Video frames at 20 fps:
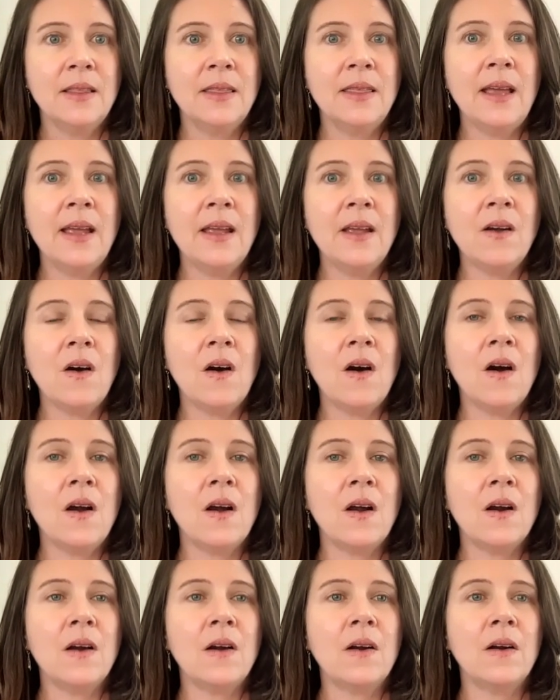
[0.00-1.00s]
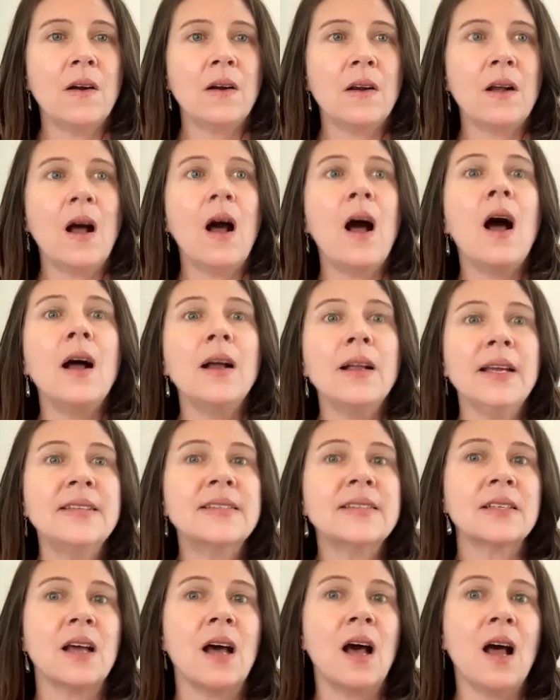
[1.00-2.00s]
They are,
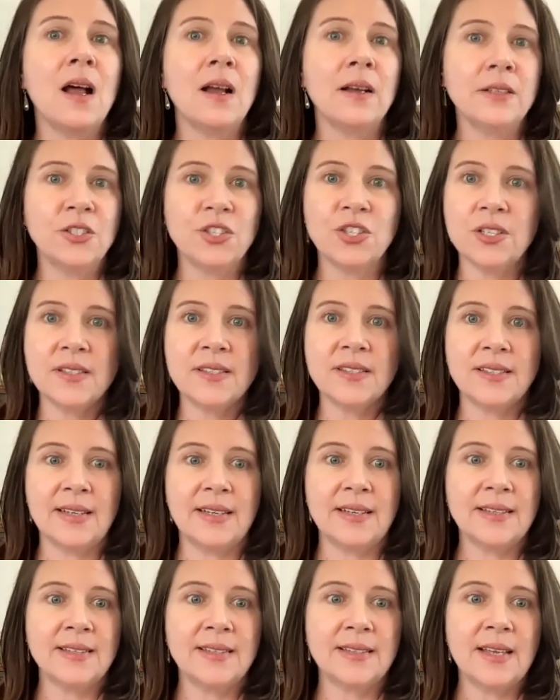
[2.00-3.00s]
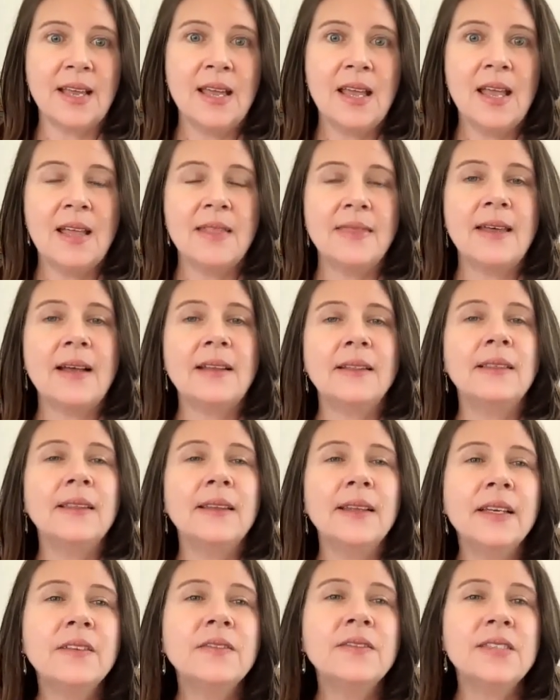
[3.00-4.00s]
it's consciousness that
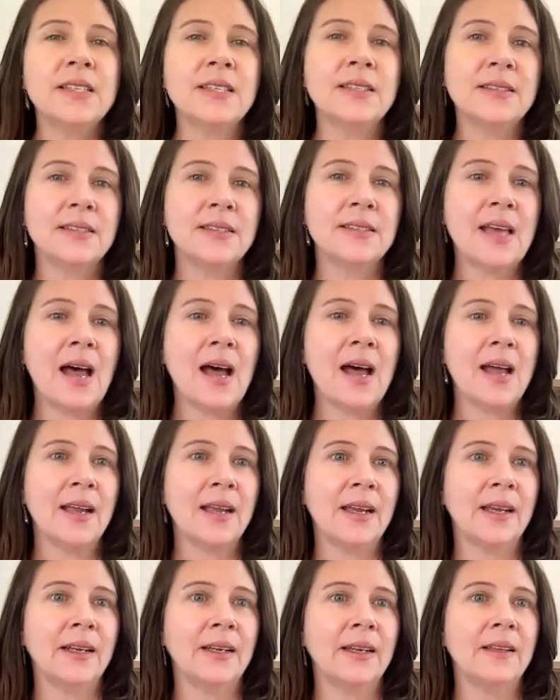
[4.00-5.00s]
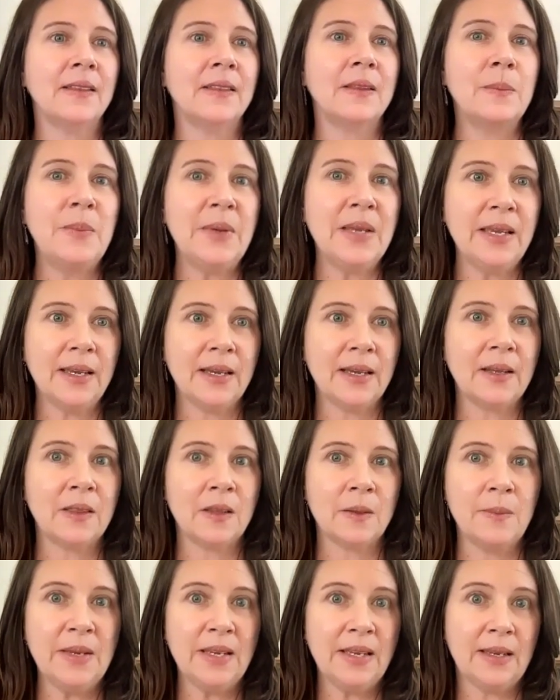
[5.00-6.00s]
lives inside the
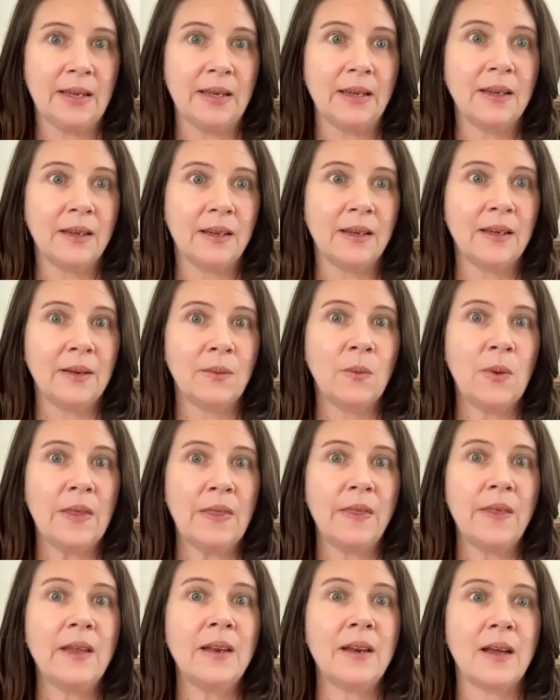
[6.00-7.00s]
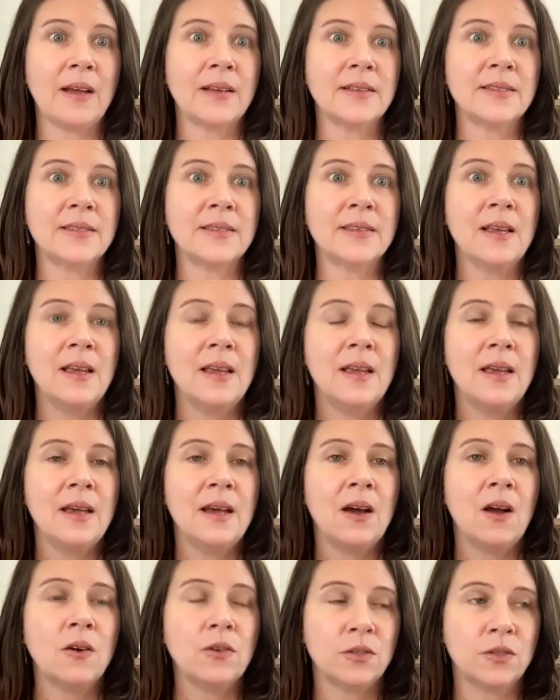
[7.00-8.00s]
being within us,
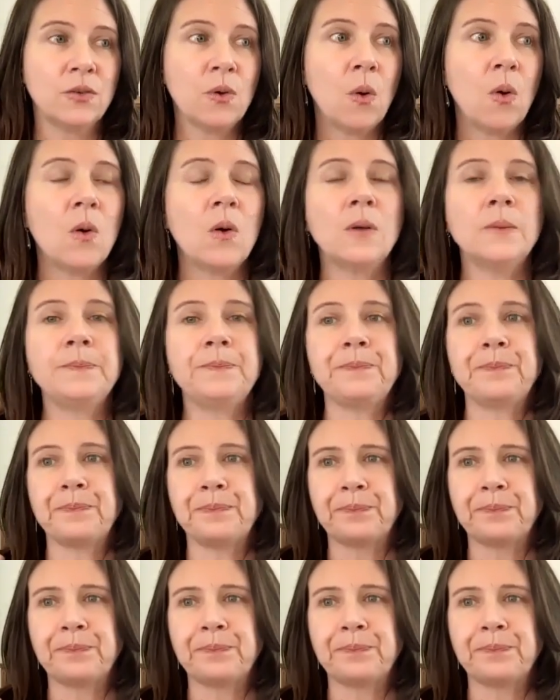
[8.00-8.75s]
our soul.